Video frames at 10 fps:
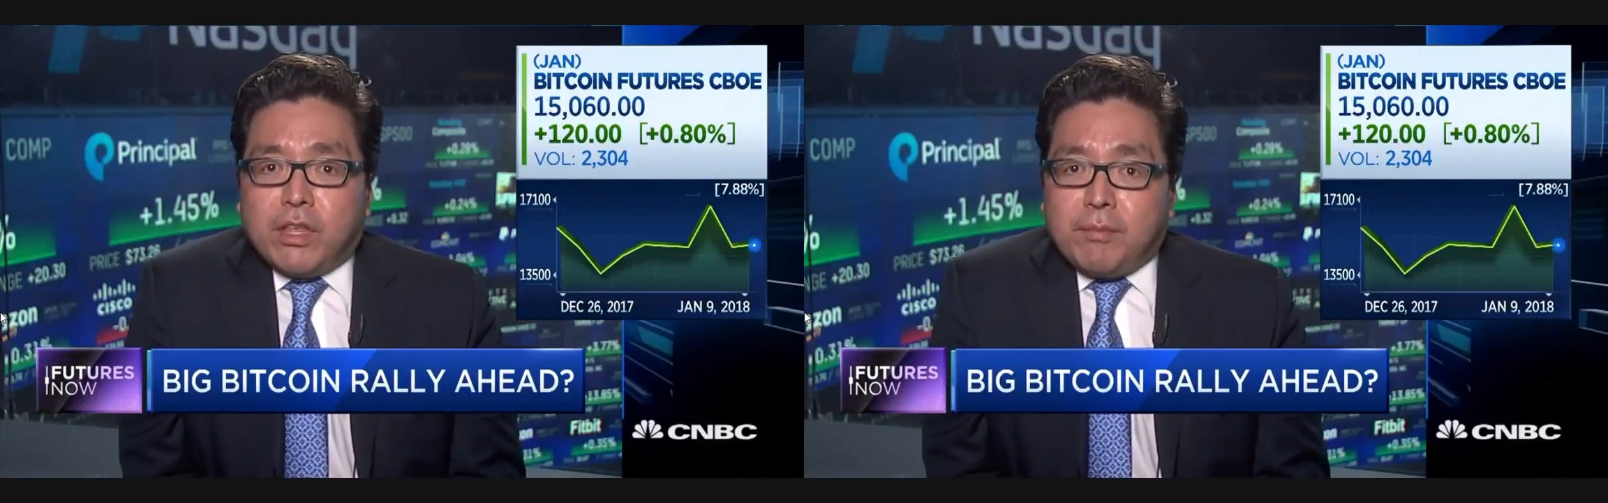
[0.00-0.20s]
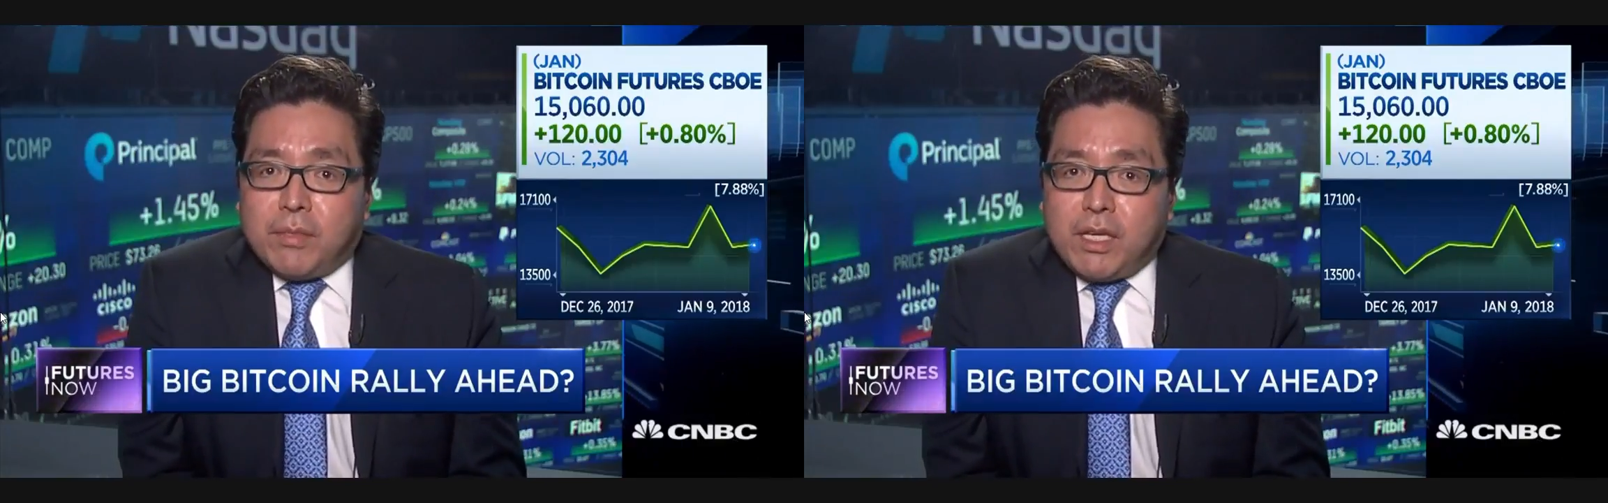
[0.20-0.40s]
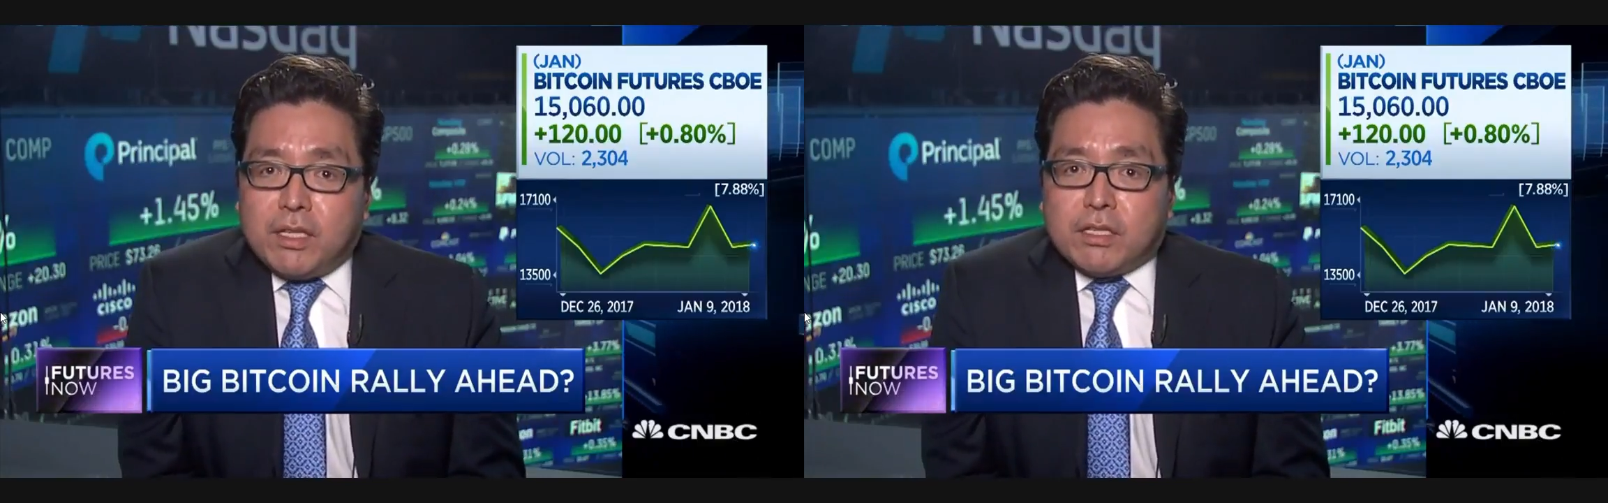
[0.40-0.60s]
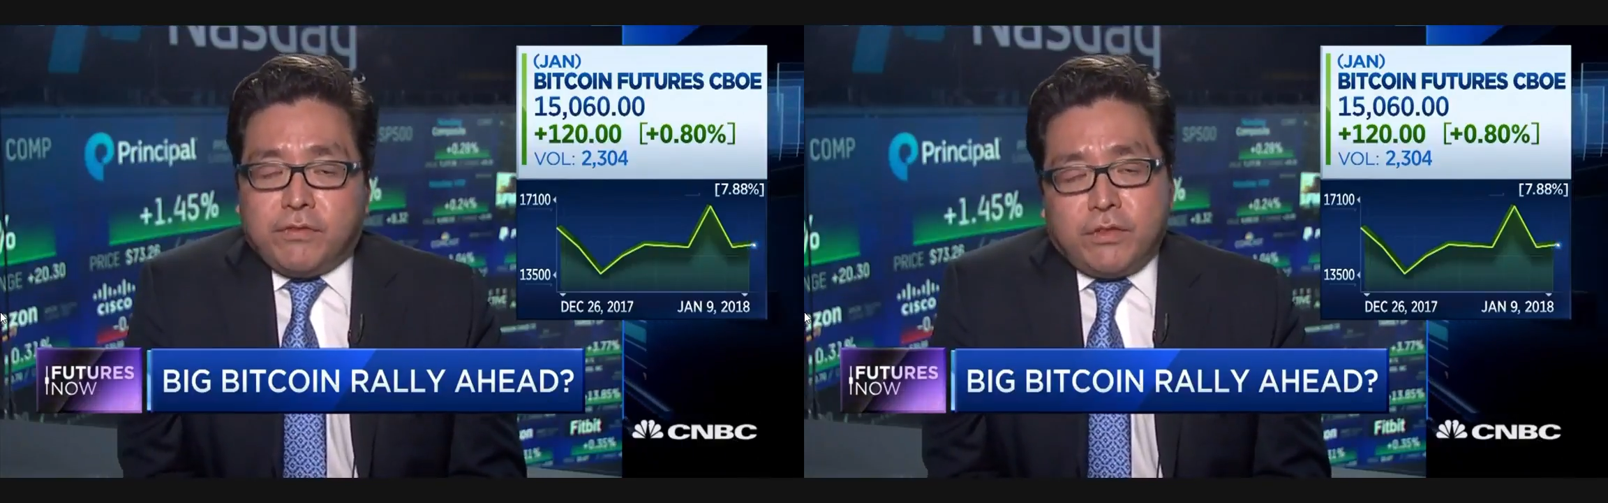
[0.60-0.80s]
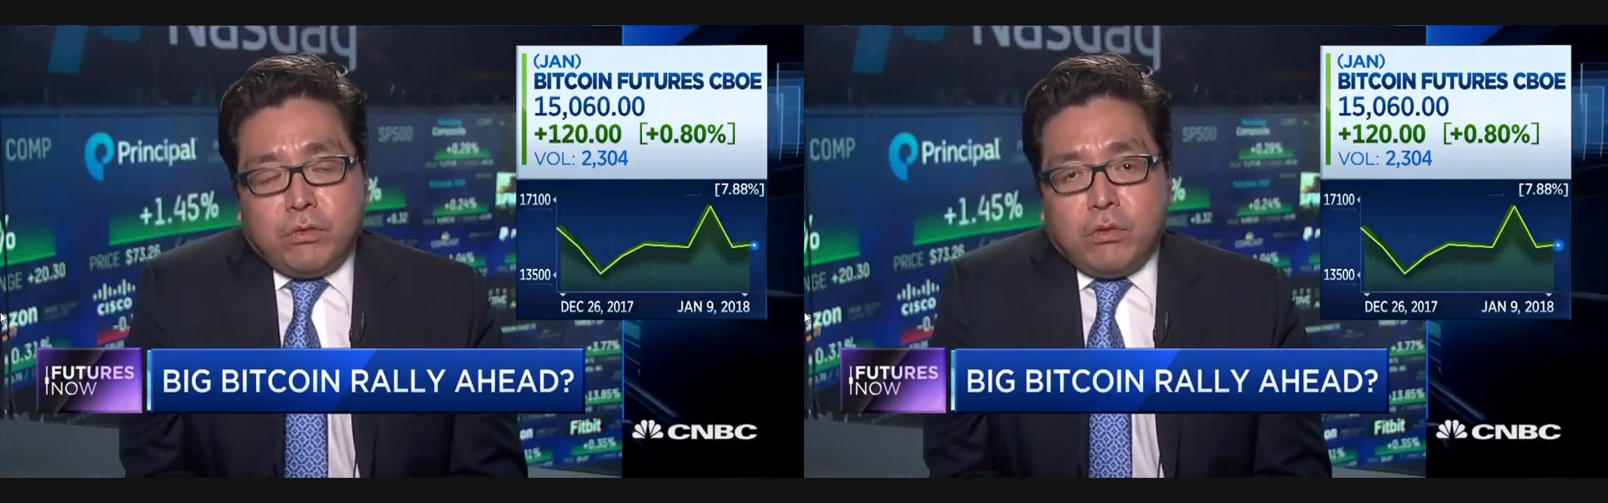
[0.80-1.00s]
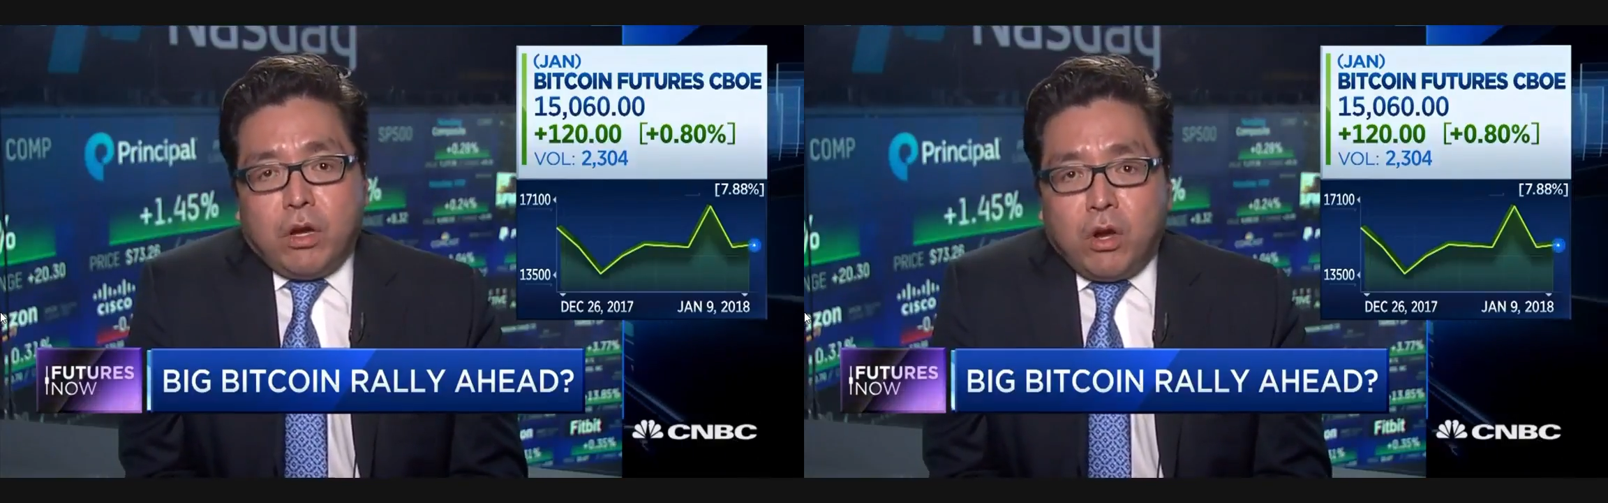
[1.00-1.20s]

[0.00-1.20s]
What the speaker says: that means if you